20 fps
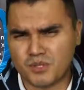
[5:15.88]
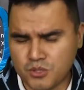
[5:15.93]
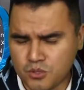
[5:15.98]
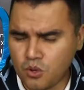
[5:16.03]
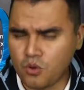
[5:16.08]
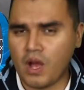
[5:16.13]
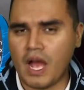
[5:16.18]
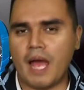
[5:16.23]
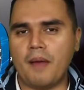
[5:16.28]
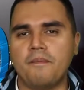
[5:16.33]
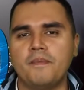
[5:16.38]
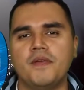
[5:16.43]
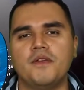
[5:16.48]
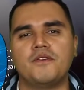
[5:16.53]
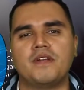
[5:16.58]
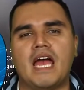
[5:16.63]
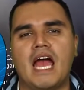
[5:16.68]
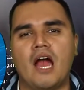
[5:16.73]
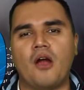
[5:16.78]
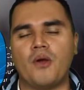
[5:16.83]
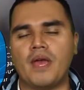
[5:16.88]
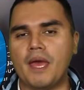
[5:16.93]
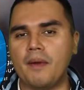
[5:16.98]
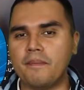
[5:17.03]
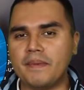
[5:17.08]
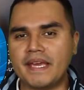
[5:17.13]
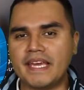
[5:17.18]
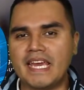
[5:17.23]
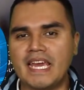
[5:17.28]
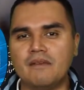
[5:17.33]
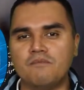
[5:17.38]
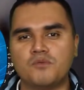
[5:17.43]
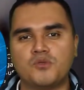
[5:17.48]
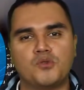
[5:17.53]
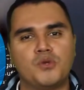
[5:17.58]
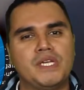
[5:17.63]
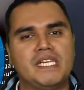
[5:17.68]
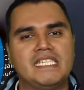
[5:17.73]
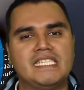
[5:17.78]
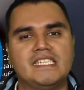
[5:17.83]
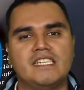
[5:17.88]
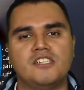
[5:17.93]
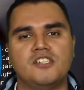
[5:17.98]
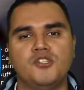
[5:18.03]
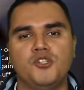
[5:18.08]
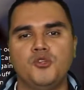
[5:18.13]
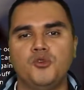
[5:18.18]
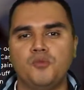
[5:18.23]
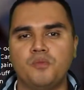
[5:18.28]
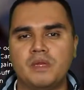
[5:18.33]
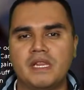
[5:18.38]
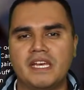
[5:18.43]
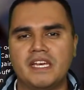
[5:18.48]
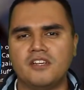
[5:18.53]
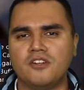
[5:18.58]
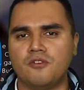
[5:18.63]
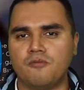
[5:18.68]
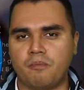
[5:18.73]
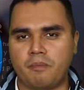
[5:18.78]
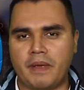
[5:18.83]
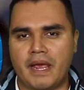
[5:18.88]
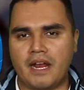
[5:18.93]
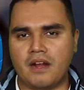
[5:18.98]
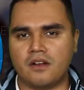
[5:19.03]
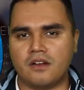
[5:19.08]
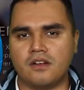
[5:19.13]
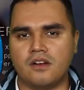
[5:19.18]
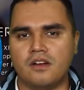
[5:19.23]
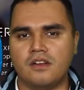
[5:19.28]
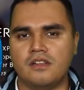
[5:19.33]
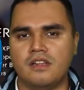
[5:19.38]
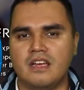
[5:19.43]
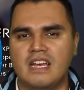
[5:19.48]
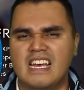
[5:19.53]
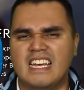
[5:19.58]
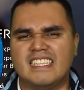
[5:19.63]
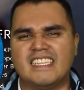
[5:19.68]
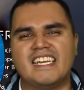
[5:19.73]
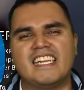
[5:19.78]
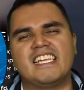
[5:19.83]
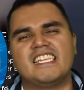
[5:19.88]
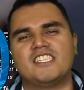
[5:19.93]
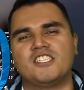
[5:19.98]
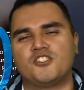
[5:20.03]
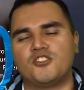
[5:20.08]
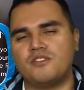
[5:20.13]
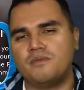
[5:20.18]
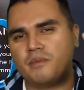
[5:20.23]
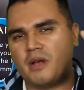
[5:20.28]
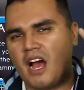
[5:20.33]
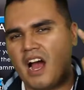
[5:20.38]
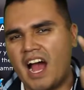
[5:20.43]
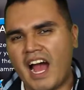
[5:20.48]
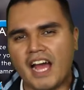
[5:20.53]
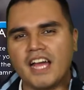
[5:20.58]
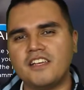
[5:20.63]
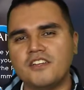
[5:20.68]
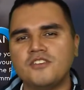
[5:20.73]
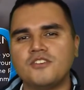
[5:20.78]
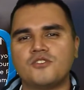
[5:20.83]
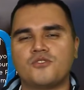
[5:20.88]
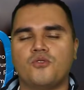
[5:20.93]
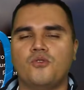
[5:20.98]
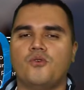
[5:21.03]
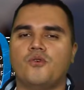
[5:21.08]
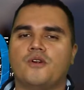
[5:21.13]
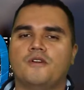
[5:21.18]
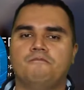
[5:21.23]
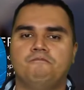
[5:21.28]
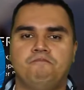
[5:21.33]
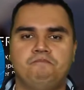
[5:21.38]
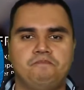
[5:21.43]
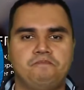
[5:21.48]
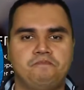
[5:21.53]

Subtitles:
am so happy on how Epic Games treats their new player on Paragon that it deserved a higher score.